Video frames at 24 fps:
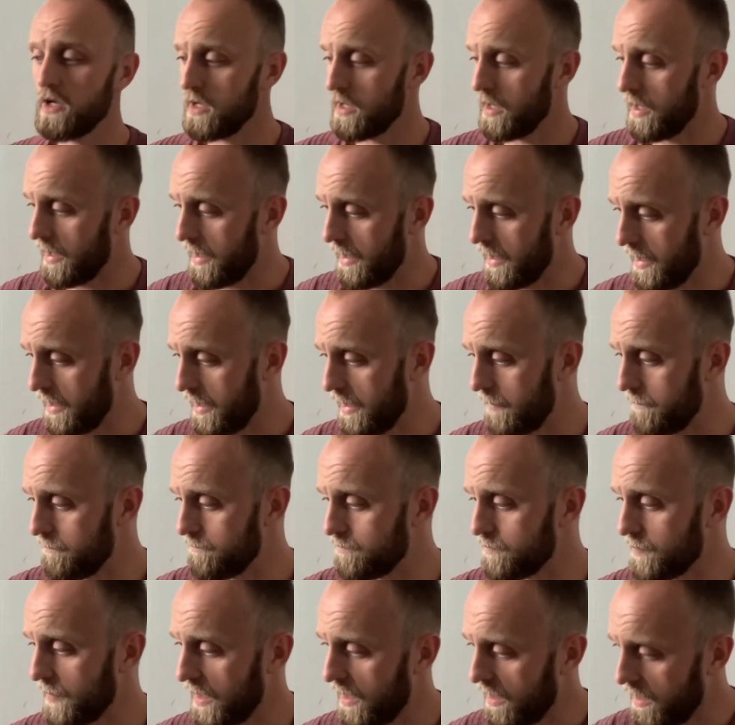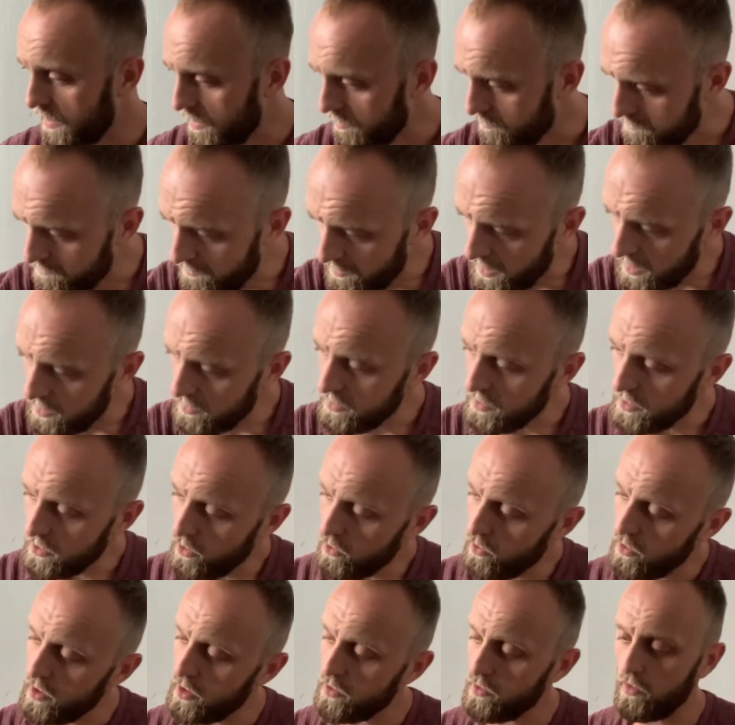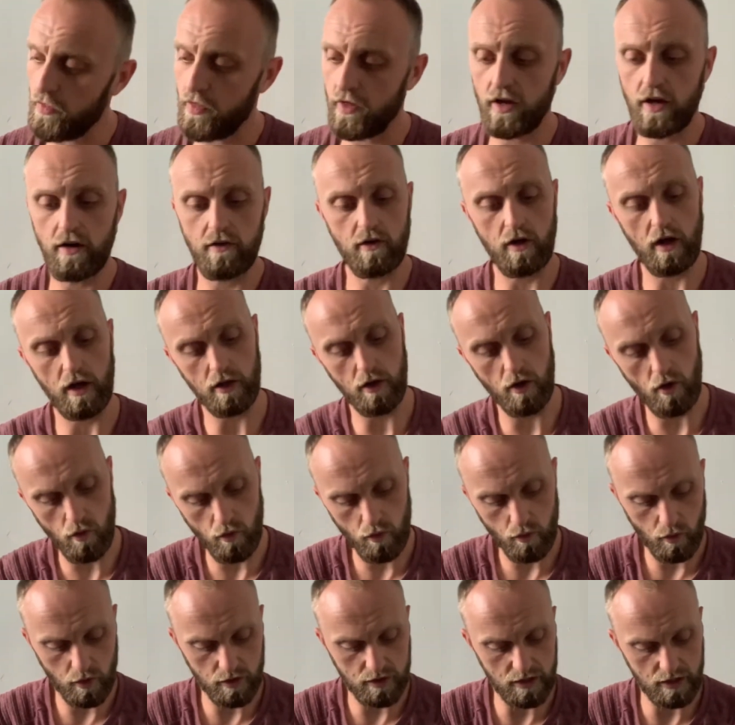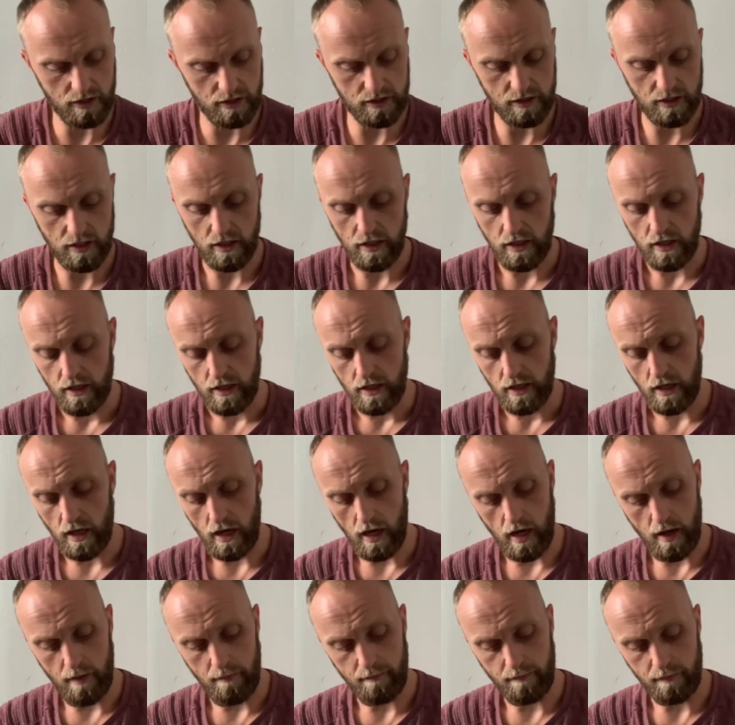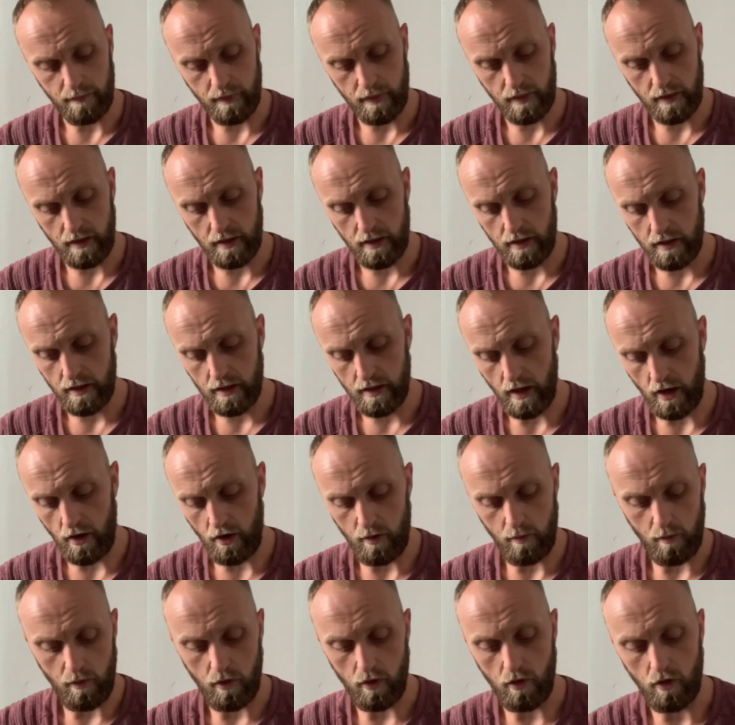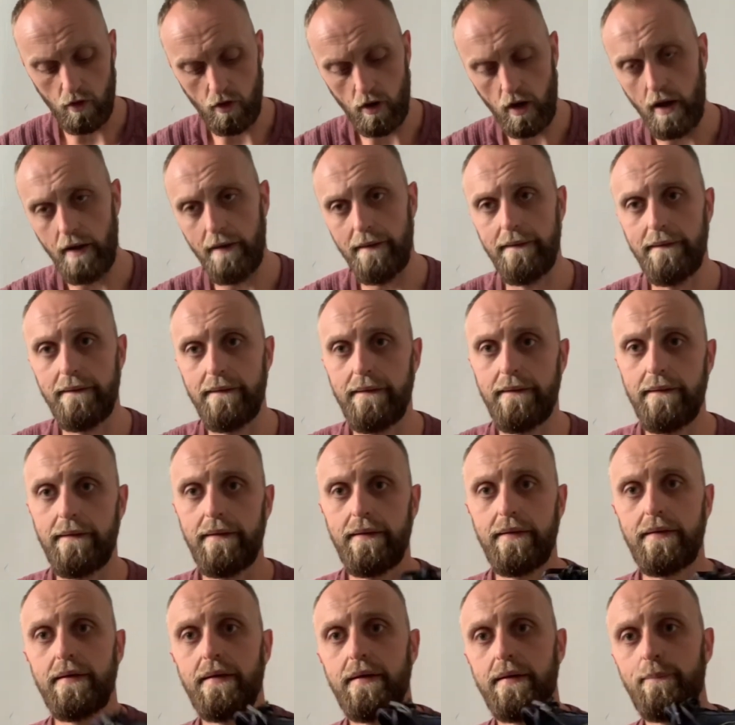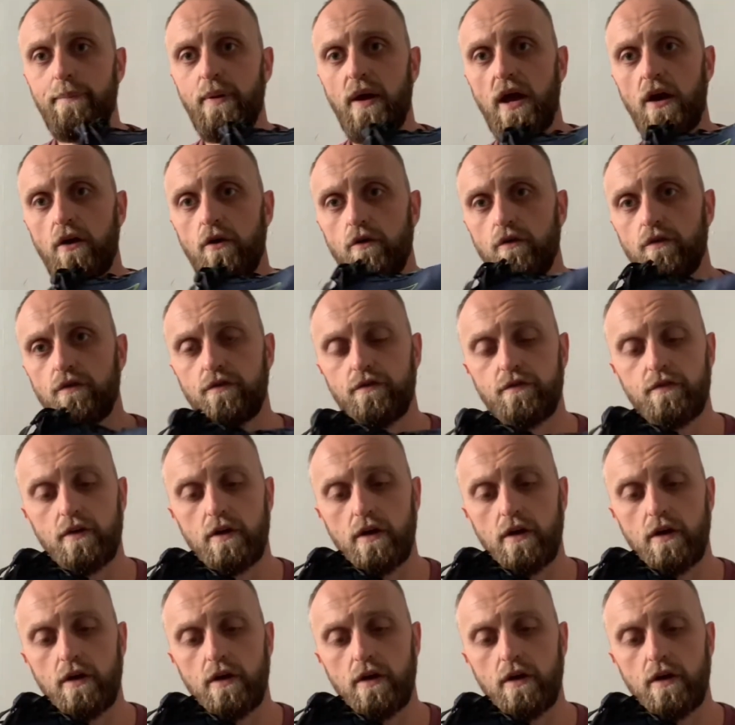And then finally, the only other thing I own, which is Karrimor, a pair of